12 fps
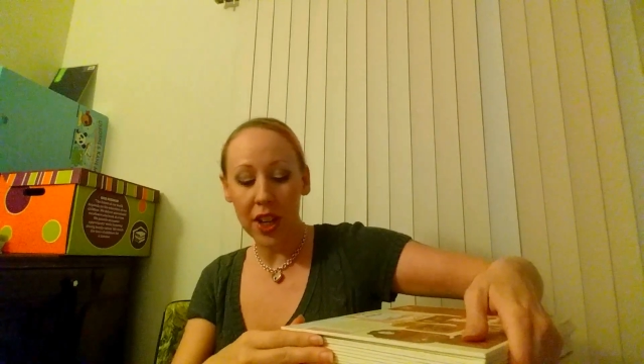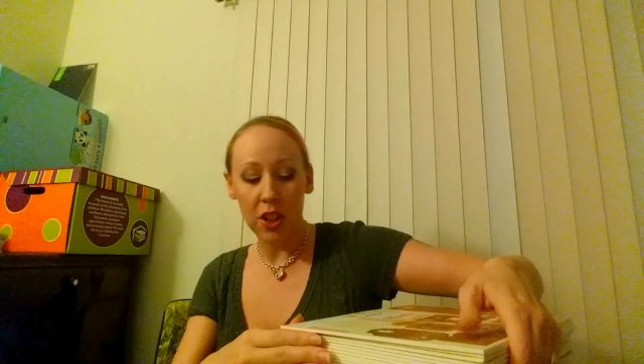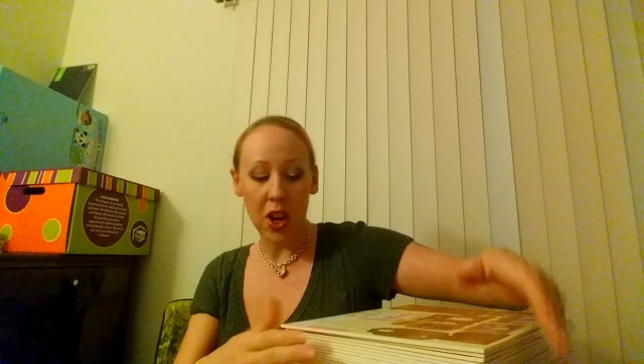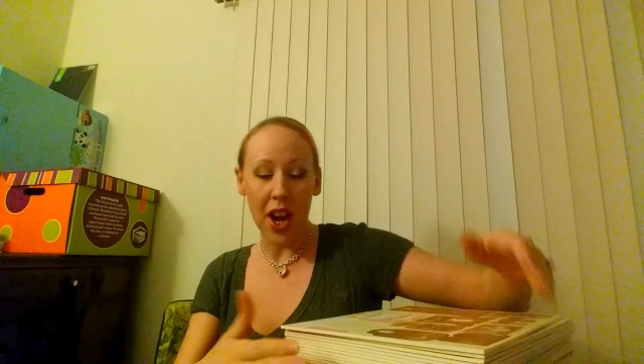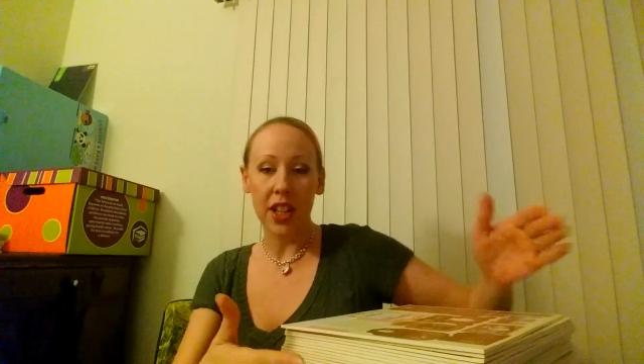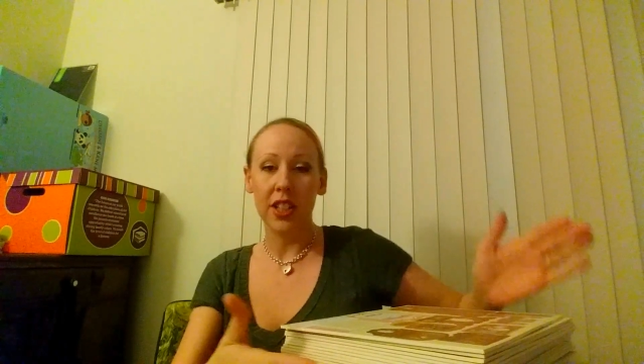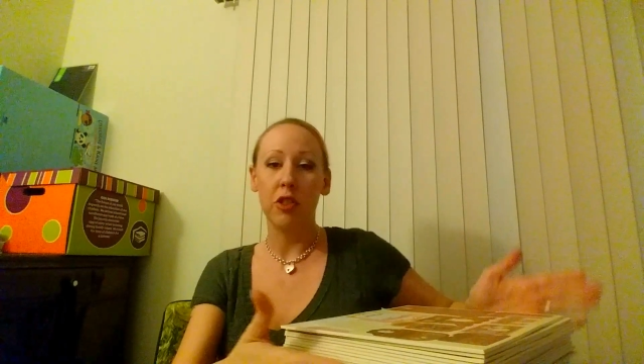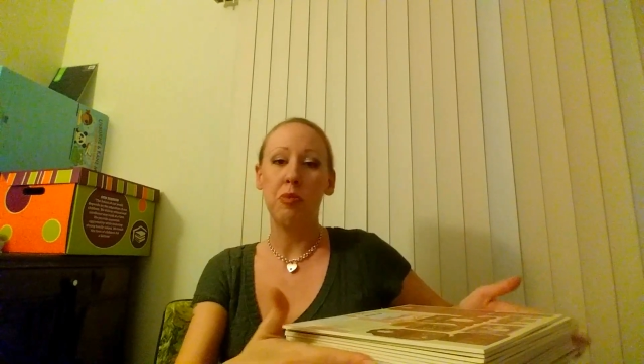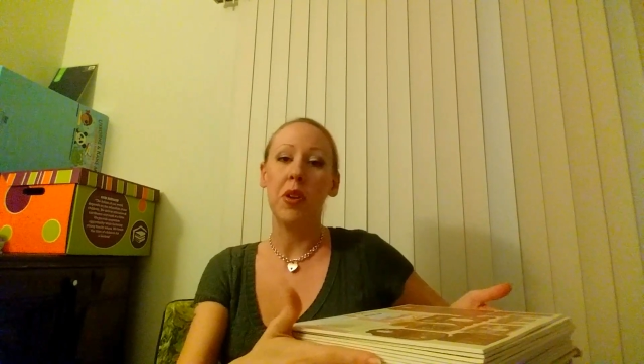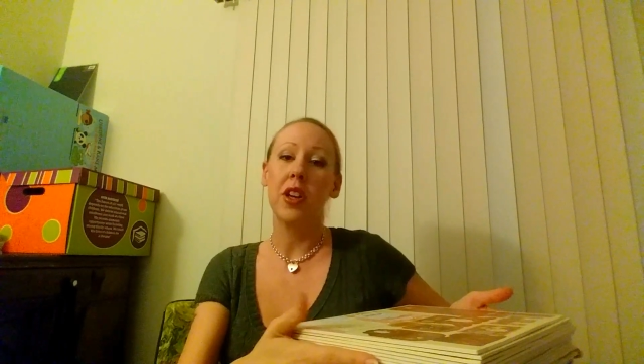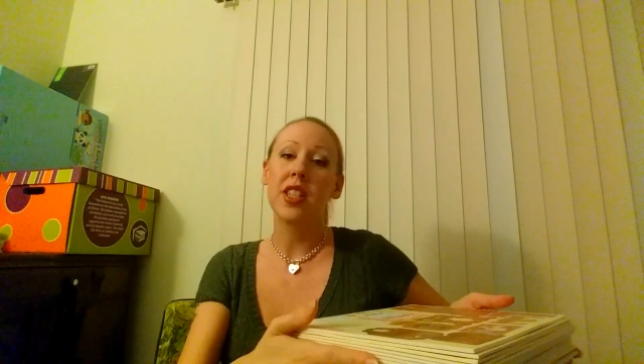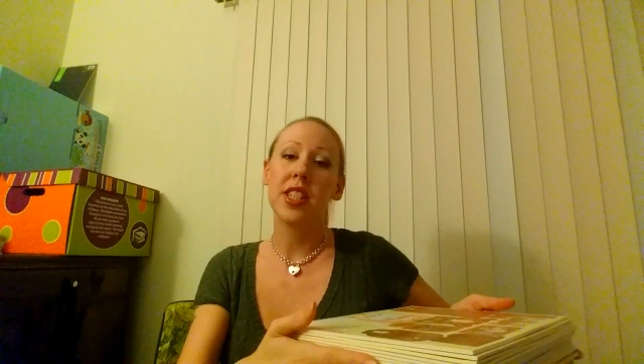
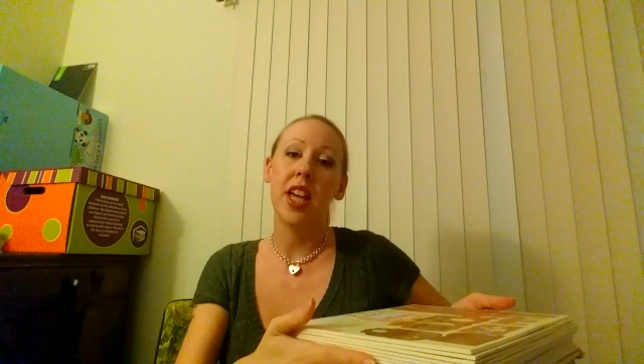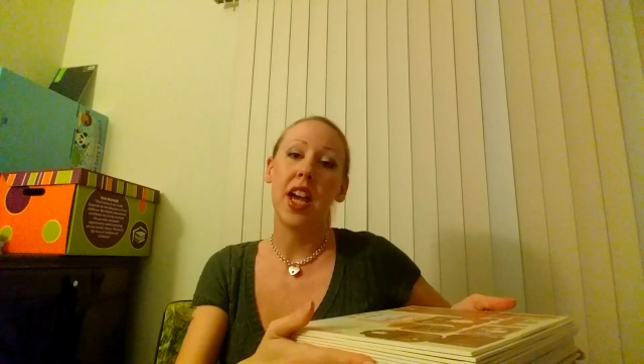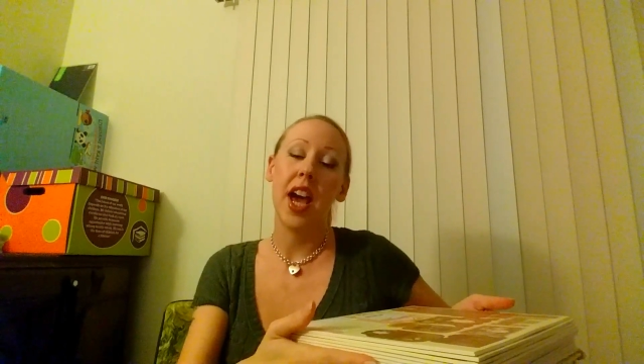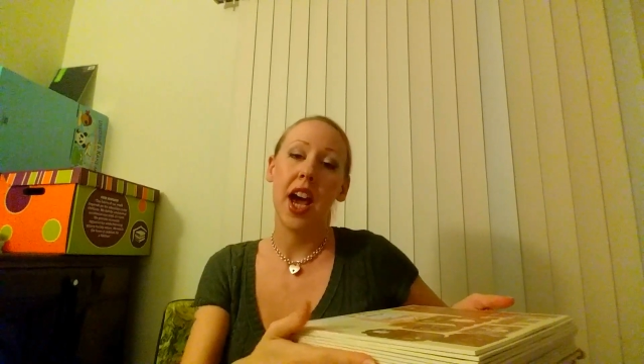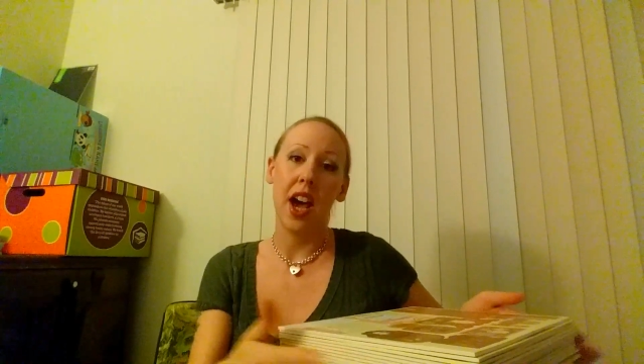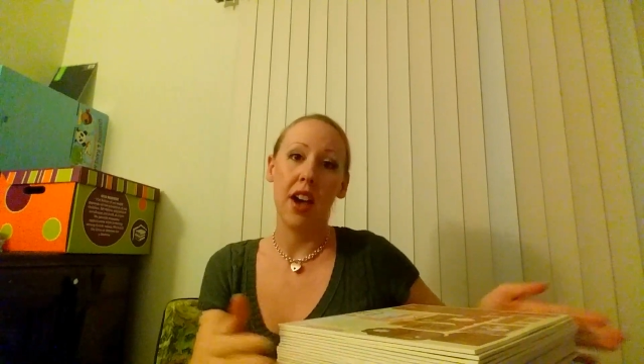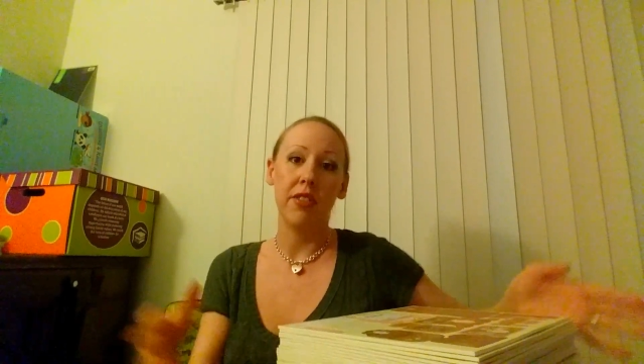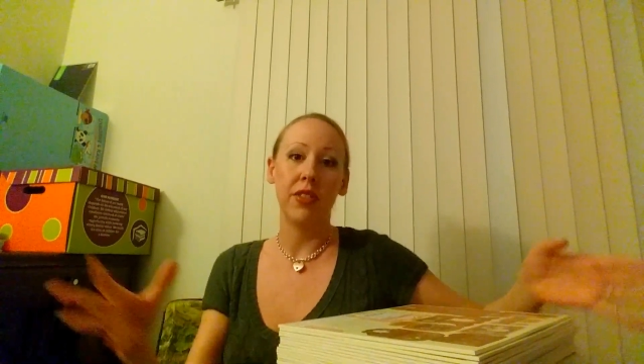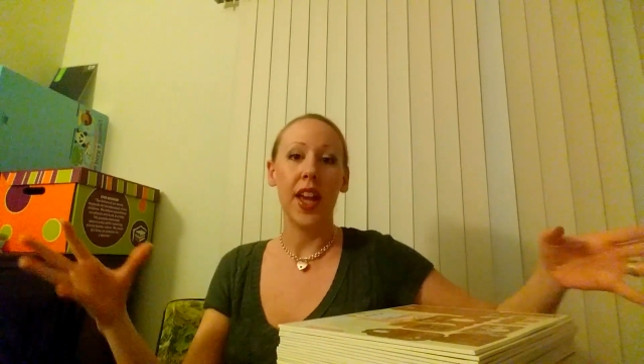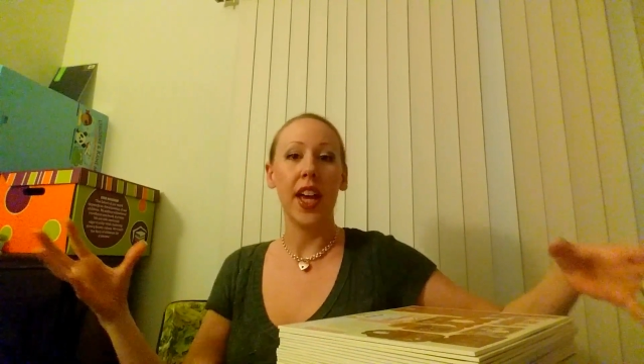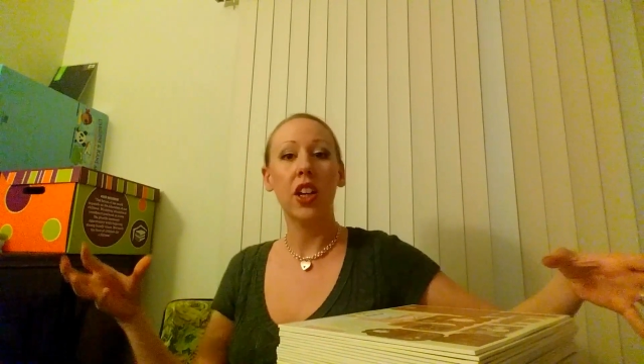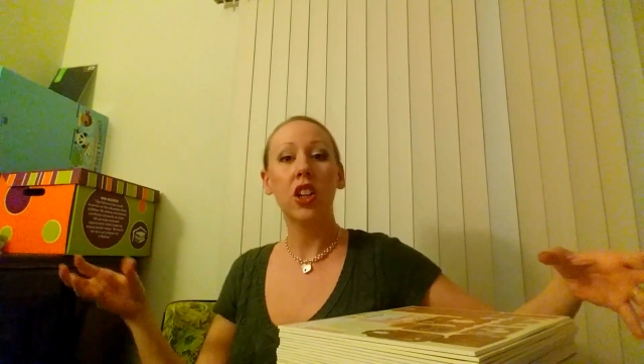interactive books that have
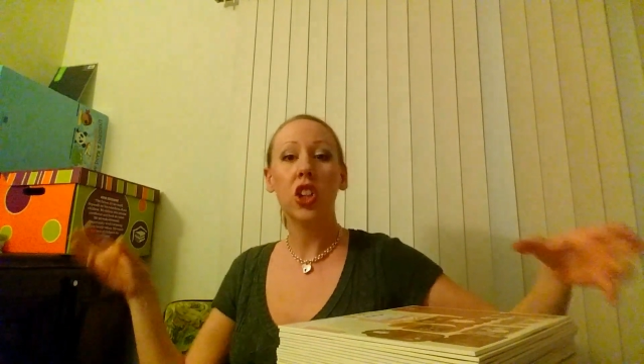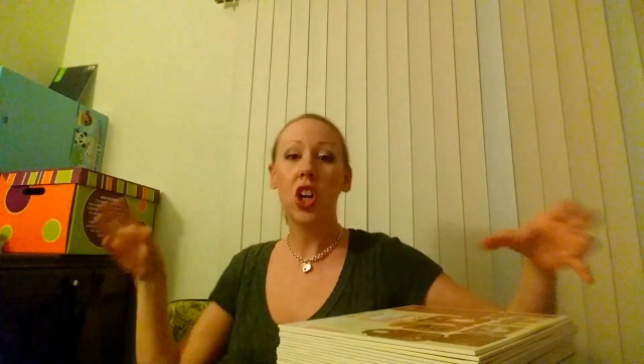like